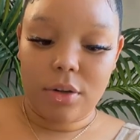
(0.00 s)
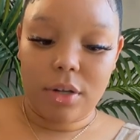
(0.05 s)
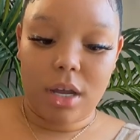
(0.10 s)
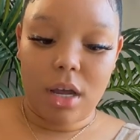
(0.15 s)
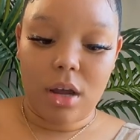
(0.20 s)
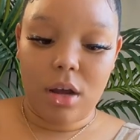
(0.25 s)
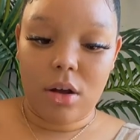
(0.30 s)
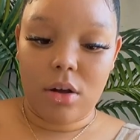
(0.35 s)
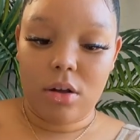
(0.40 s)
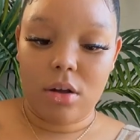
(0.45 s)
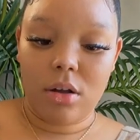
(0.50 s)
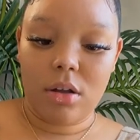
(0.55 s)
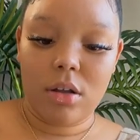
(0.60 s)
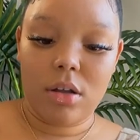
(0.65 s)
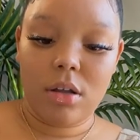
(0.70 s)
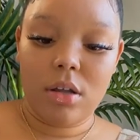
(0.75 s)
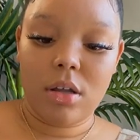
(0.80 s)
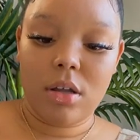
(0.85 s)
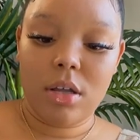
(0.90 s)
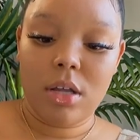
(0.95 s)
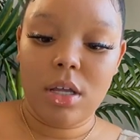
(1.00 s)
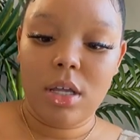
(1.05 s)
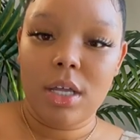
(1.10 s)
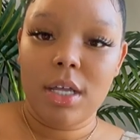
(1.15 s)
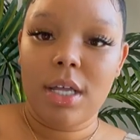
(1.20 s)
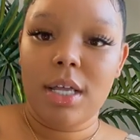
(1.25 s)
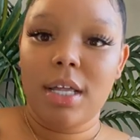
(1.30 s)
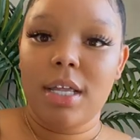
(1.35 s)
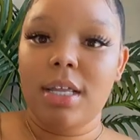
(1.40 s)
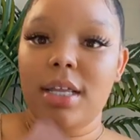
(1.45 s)
y'all.
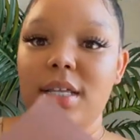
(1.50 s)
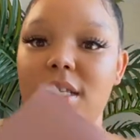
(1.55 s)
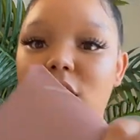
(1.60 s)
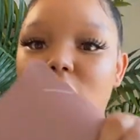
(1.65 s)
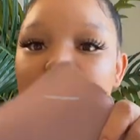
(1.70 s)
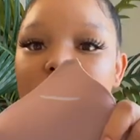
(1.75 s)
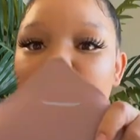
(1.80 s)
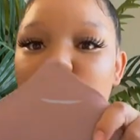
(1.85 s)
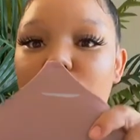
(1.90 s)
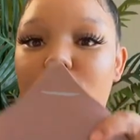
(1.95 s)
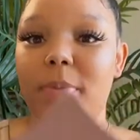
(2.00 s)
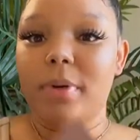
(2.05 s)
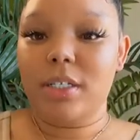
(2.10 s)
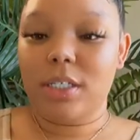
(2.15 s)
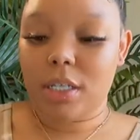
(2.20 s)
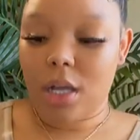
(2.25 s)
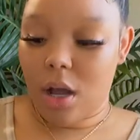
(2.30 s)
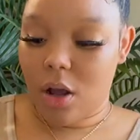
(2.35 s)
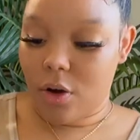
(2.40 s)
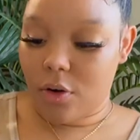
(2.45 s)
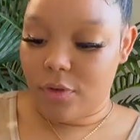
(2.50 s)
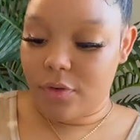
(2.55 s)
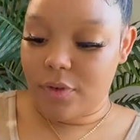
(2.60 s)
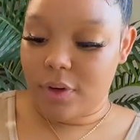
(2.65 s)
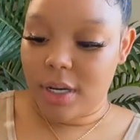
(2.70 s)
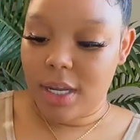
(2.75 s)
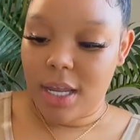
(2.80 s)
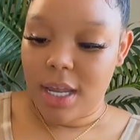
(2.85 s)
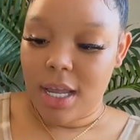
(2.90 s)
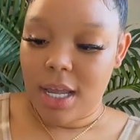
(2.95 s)
These are super soft.